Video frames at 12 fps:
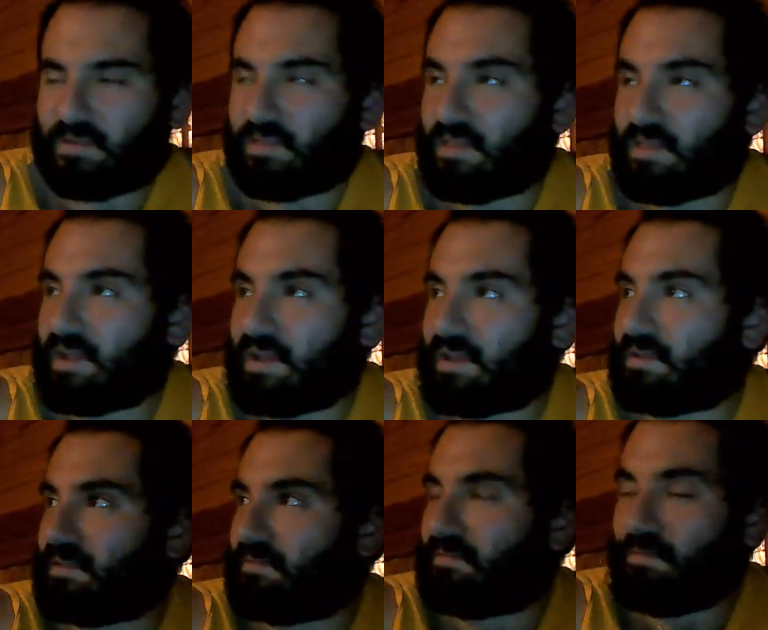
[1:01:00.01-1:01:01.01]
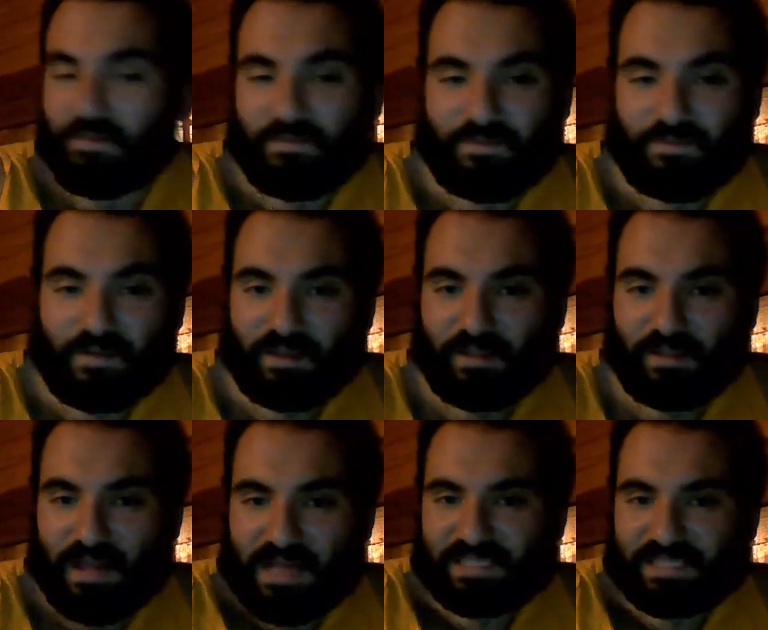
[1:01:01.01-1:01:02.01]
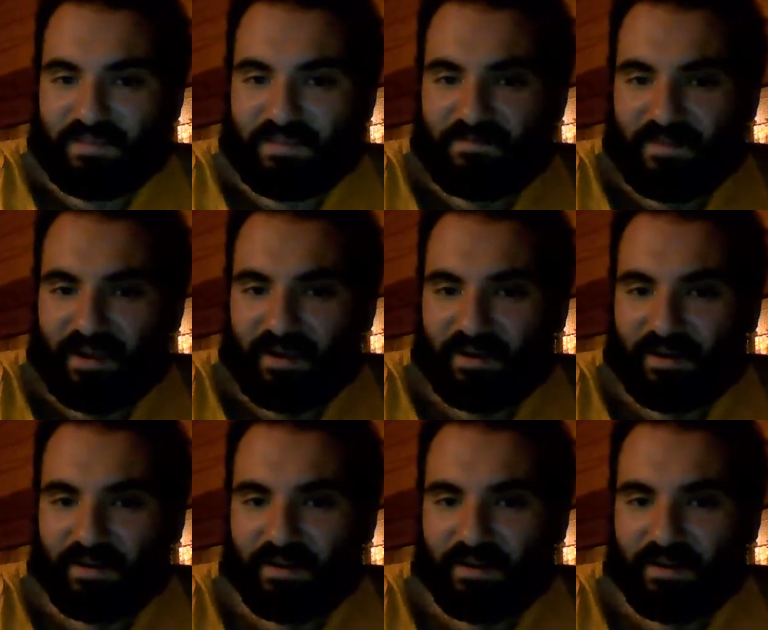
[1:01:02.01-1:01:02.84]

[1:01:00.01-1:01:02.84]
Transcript: like the fucking laissez-faire,